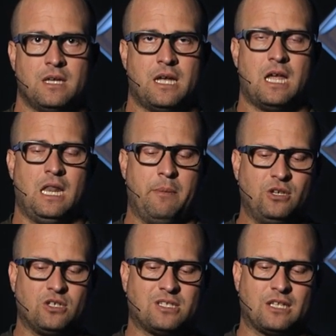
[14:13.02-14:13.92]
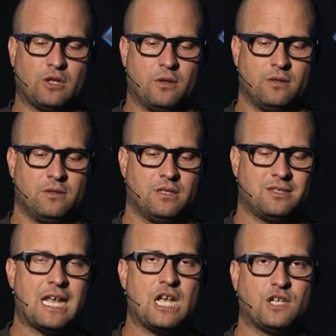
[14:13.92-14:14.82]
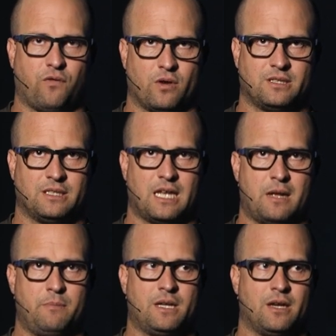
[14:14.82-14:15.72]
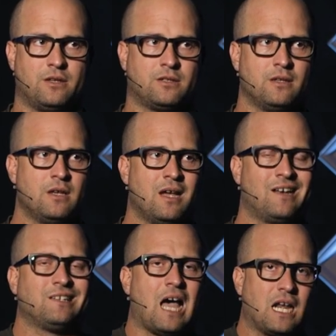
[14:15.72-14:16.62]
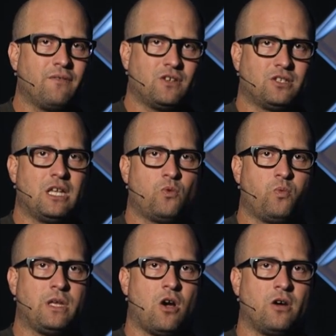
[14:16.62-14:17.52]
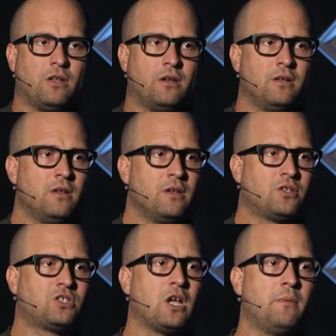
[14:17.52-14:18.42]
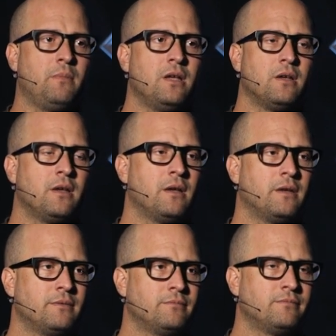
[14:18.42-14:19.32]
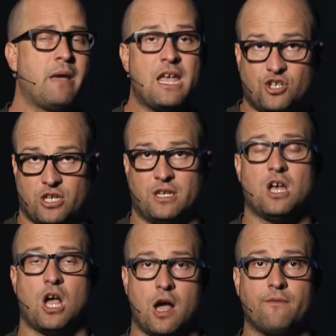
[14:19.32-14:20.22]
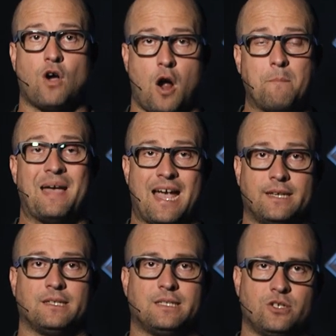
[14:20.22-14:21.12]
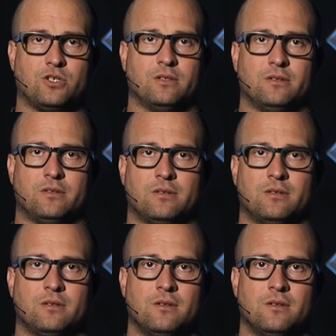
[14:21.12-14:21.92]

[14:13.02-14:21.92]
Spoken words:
And let me just set the stage for us today, because a lot of us think we are the summation of our bad decisions.